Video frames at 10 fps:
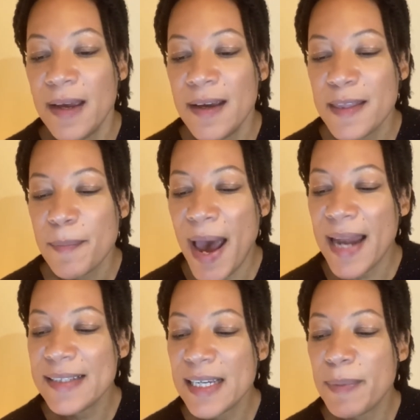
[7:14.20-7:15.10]
The
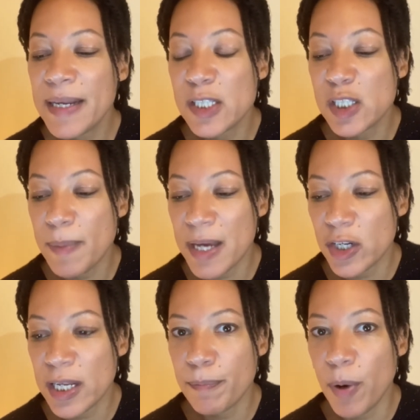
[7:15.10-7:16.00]
palace had been
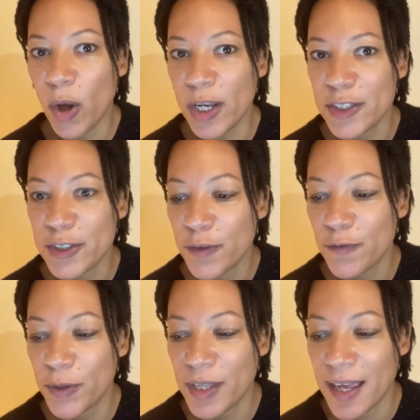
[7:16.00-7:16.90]
especially polished
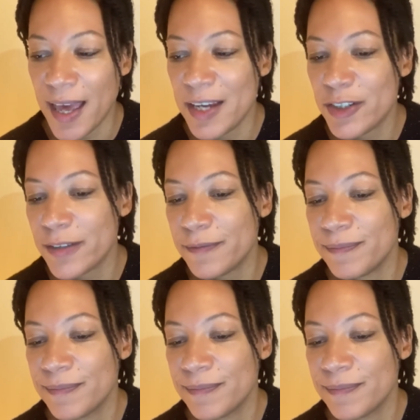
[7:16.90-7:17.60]
for the occasion.